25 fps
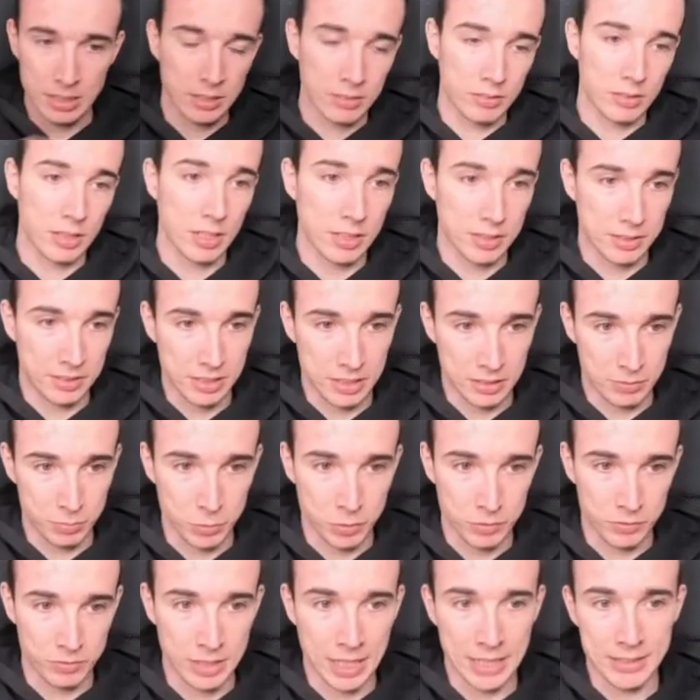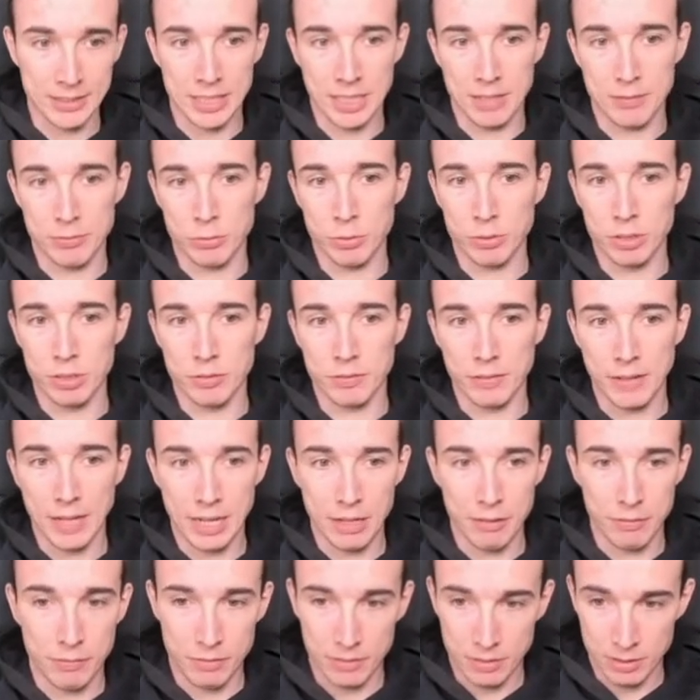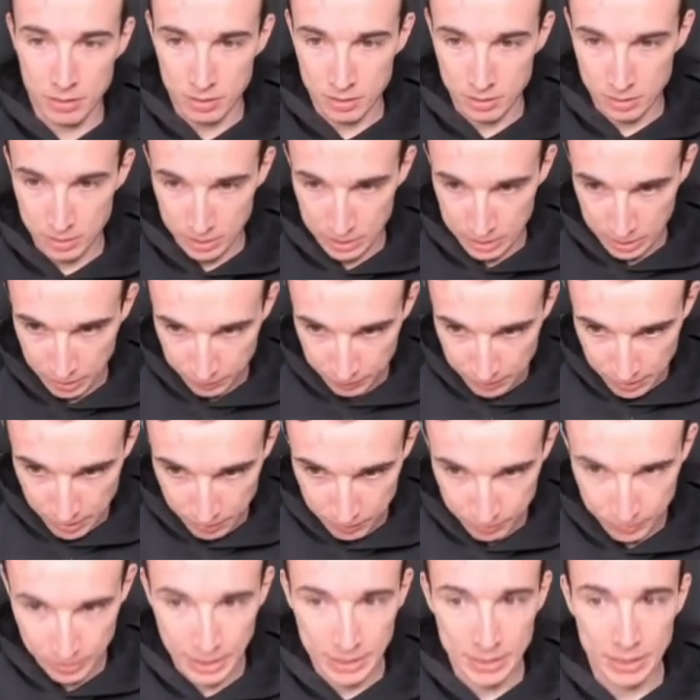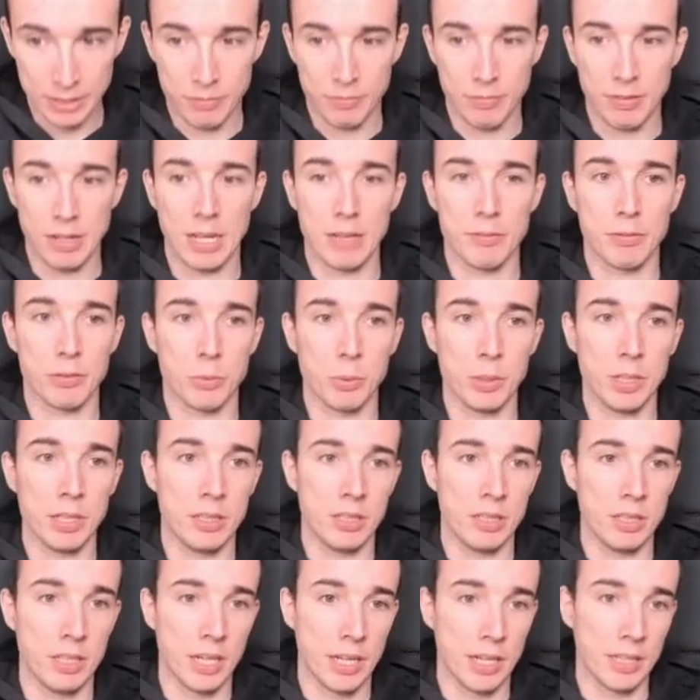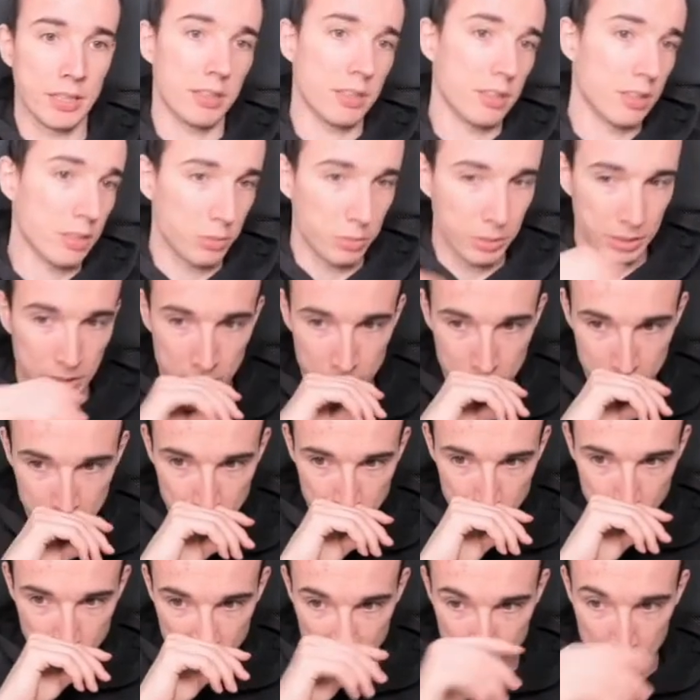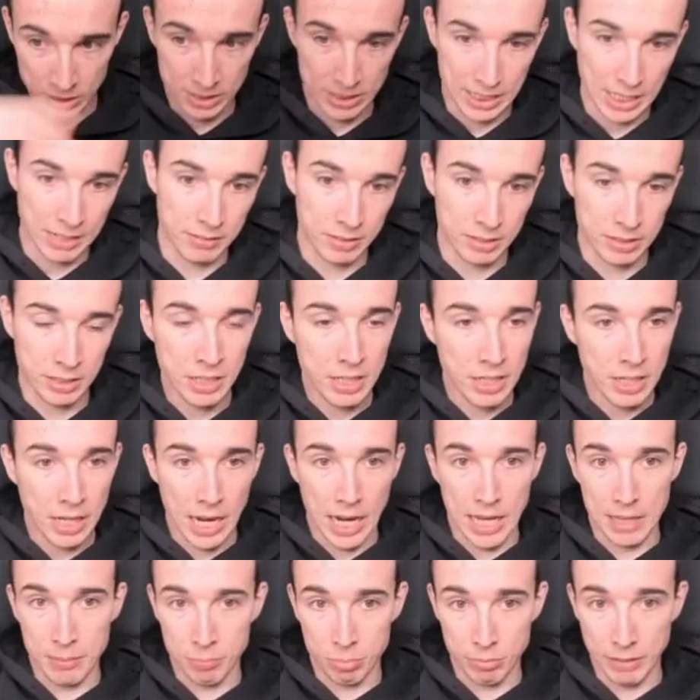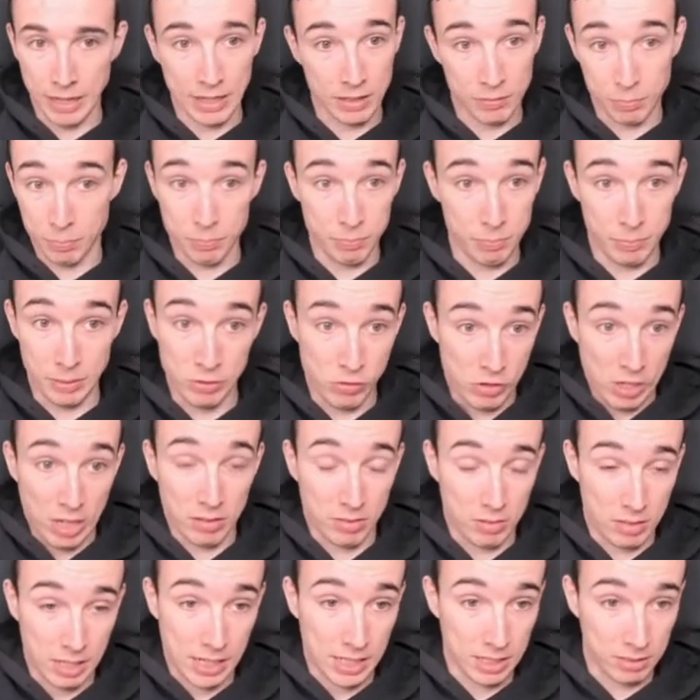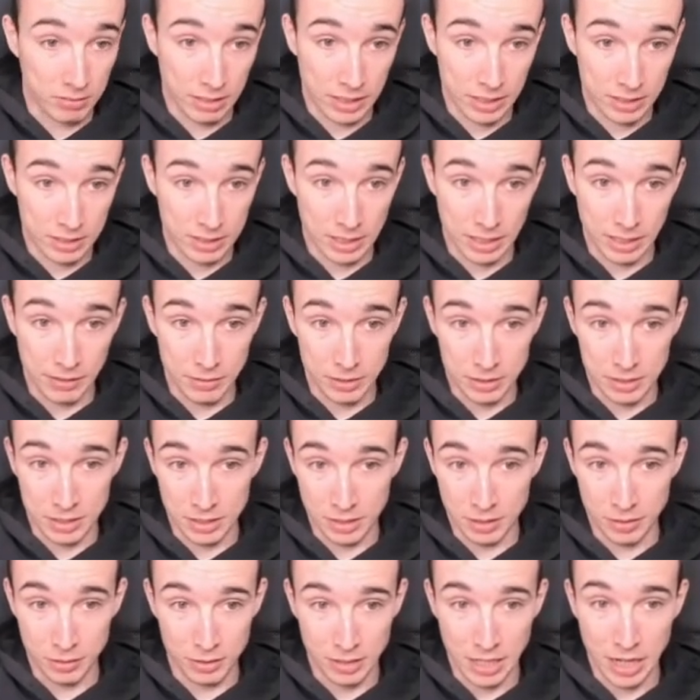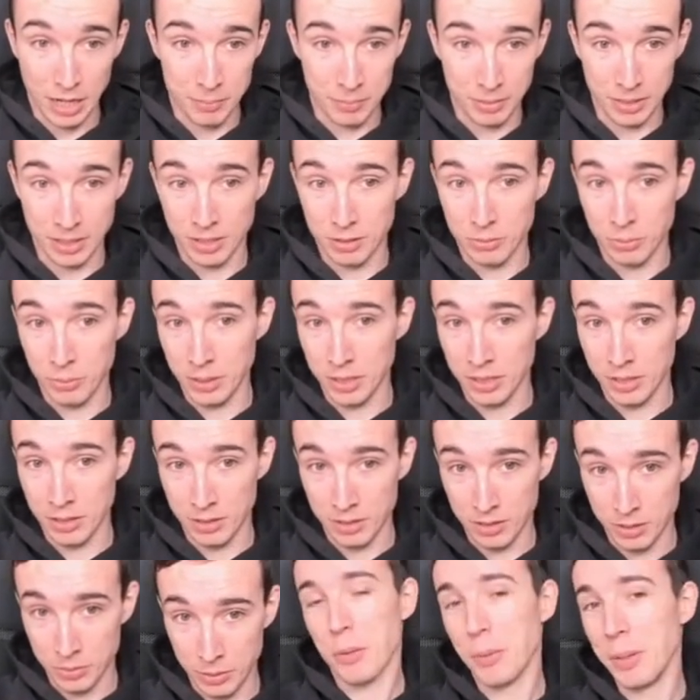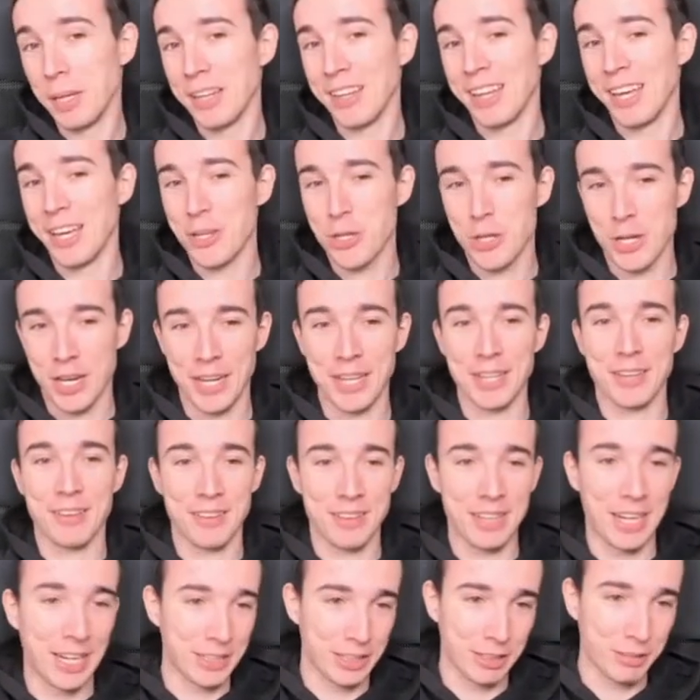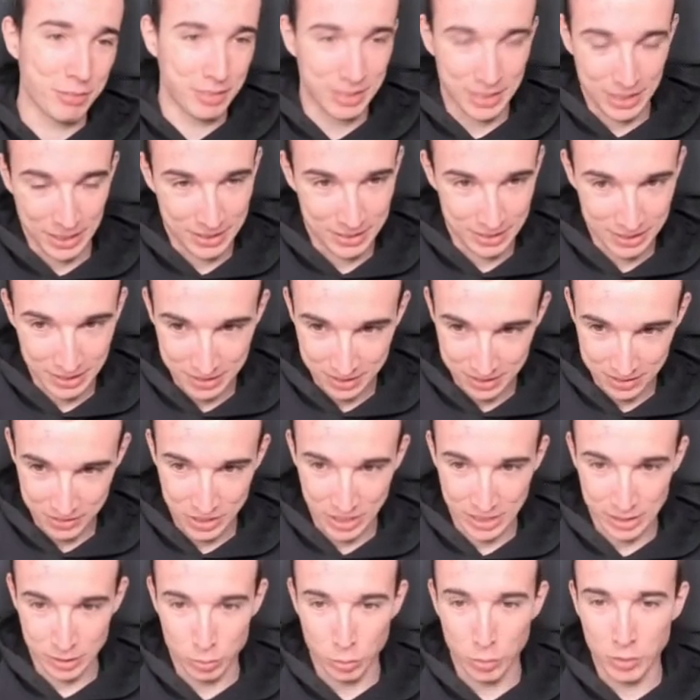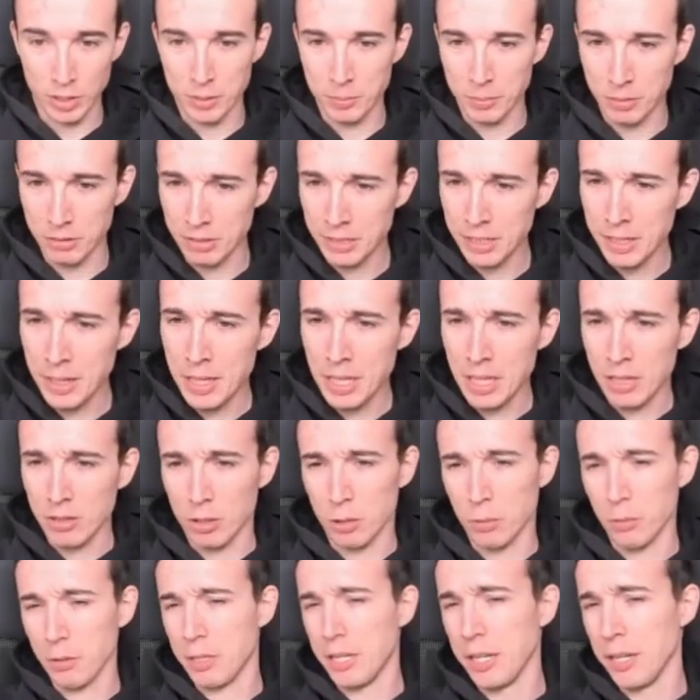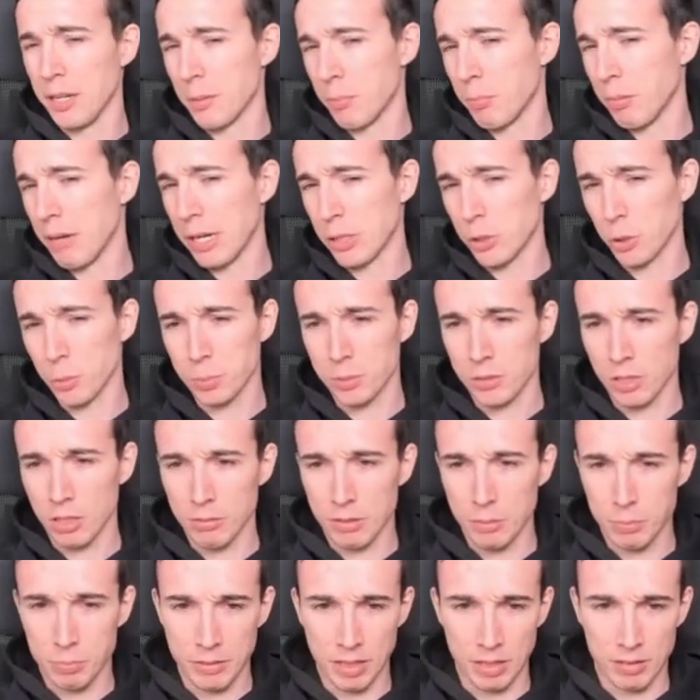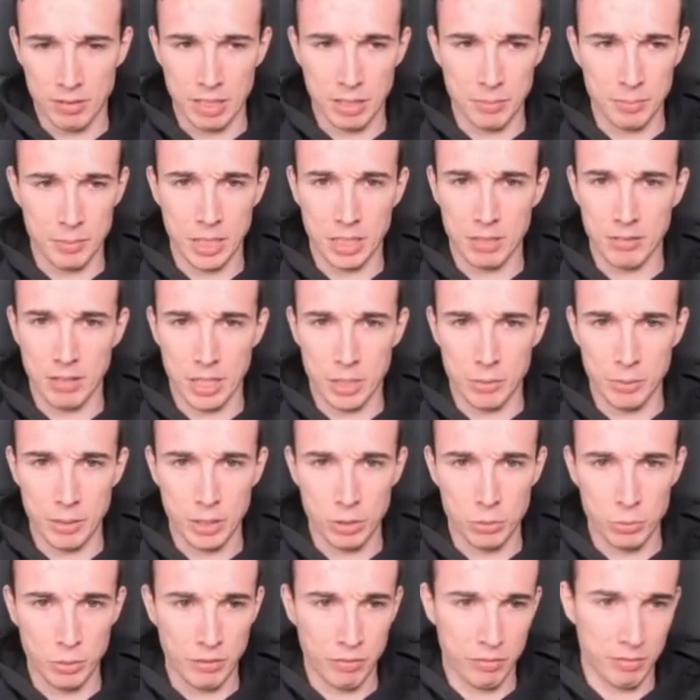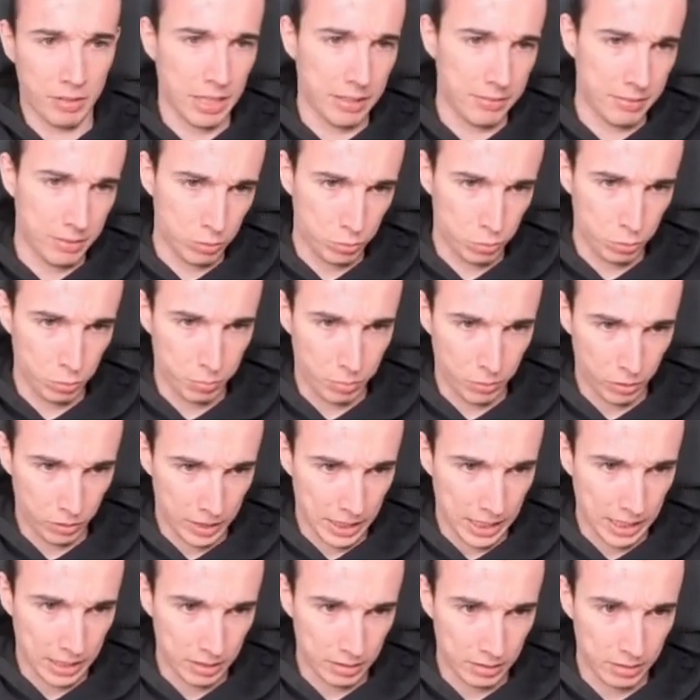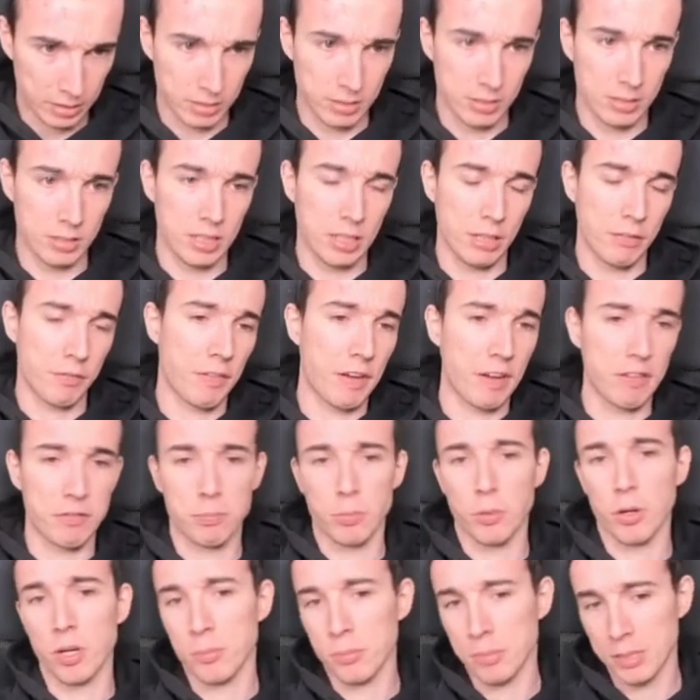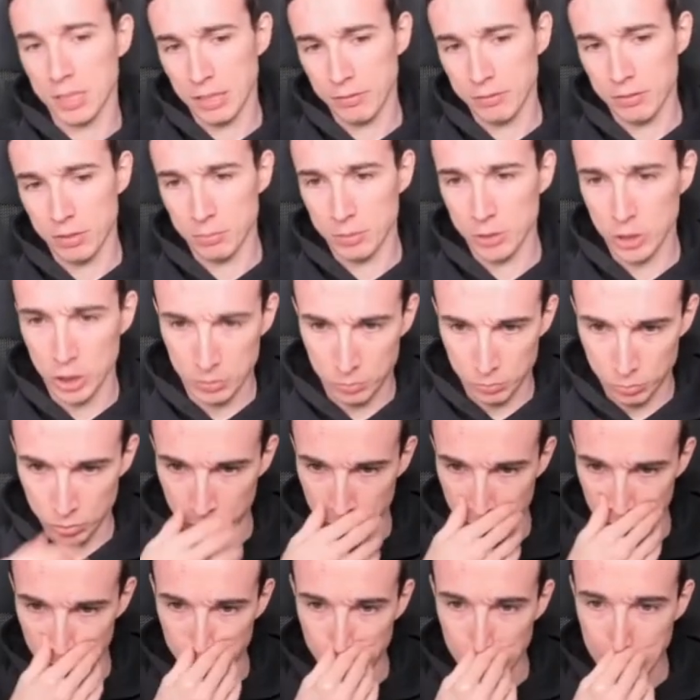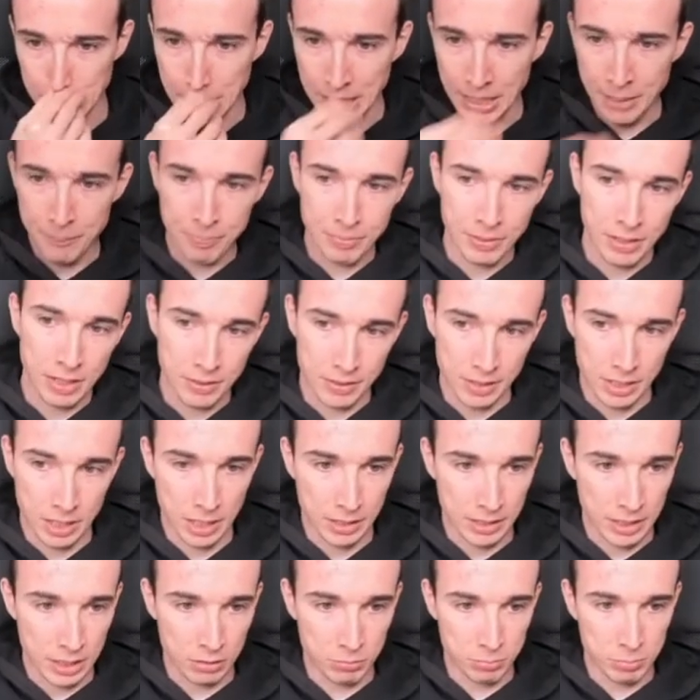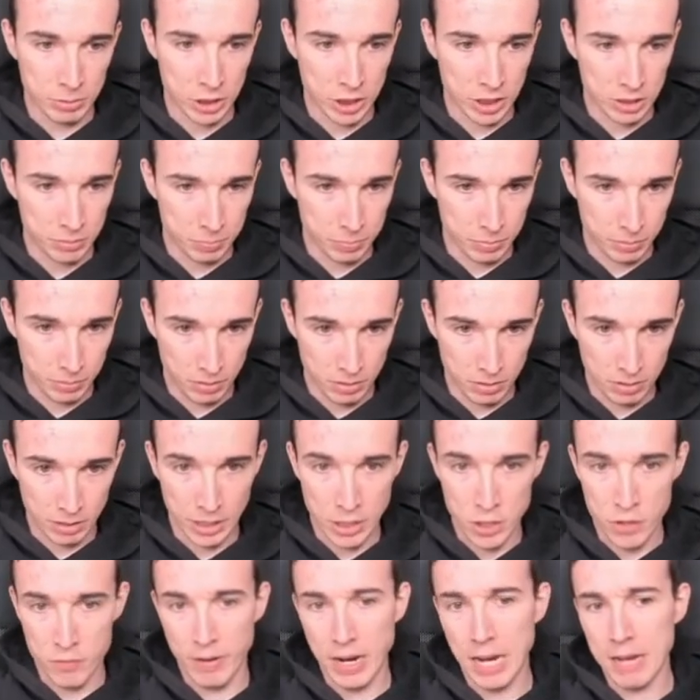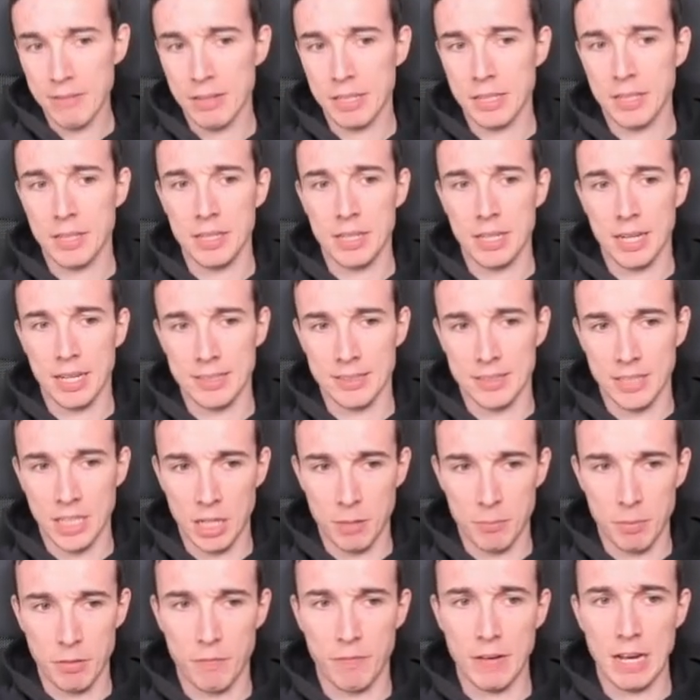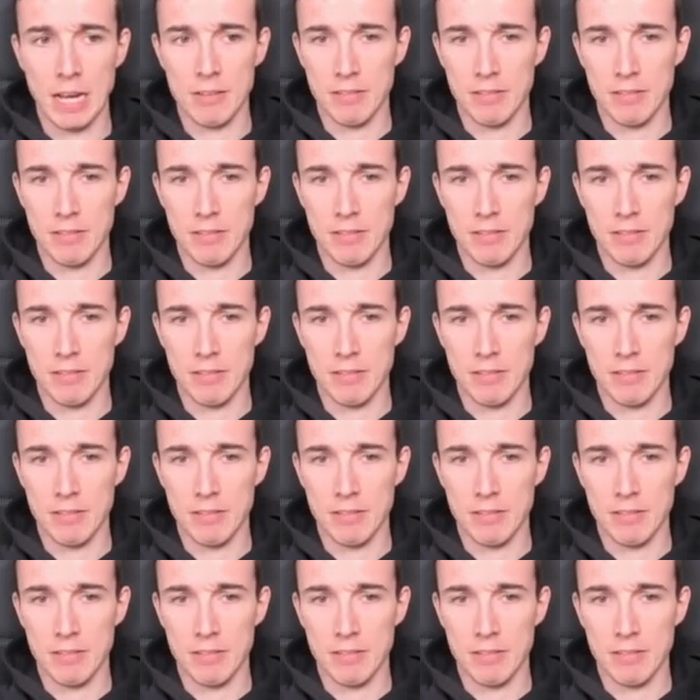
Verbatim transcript: there is this move knight f to d5, uh, e d5, knight d5, queen d8, queen to g7, and black is just done, like everything is coming, queen, uh, queen, queen h8, knight f6, this is just horrible. So here black should probably play something like queen to f7 to protect the d5 pawn, but after bishop to e2, there are now bishop uh, h5 ideas, knight b5